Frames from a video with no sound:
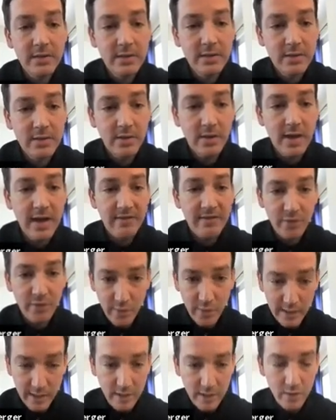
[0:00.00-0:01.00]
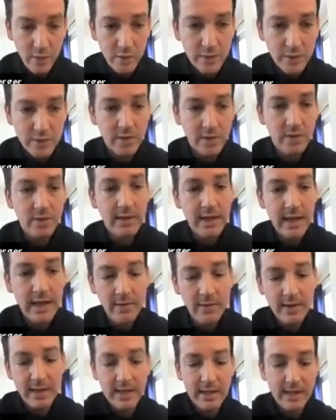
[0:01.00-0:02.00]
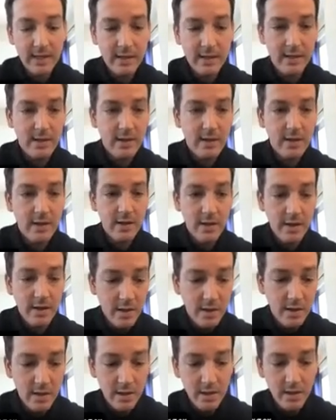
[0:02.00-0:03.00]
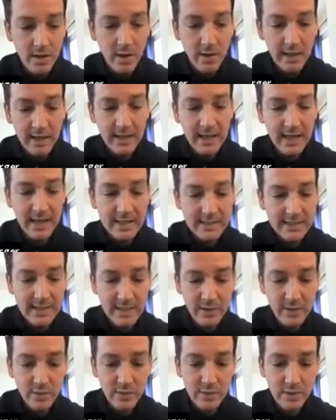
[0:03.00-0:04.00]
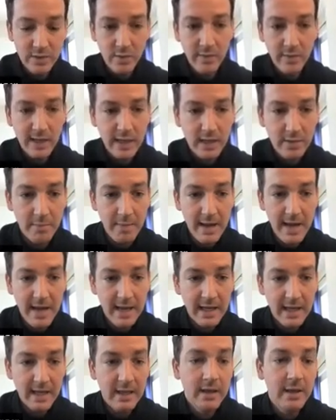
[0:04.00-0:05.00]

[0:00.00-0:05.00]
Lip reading: So I've created a user. Now I can log in as that user when I come back.